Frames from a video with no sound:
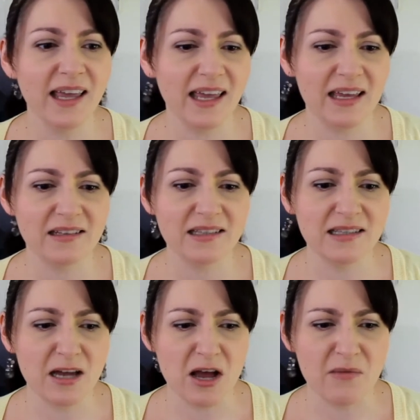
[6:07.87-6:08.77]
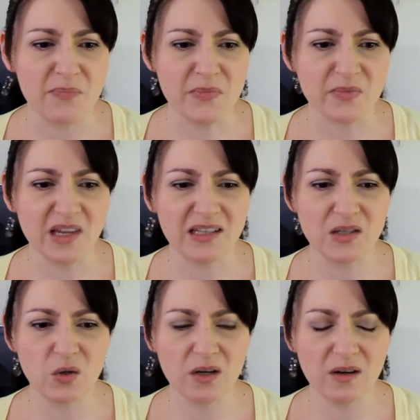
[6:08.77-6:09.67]
It
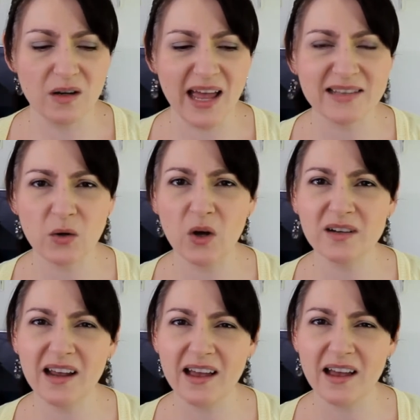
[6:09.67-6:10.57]
hasn't got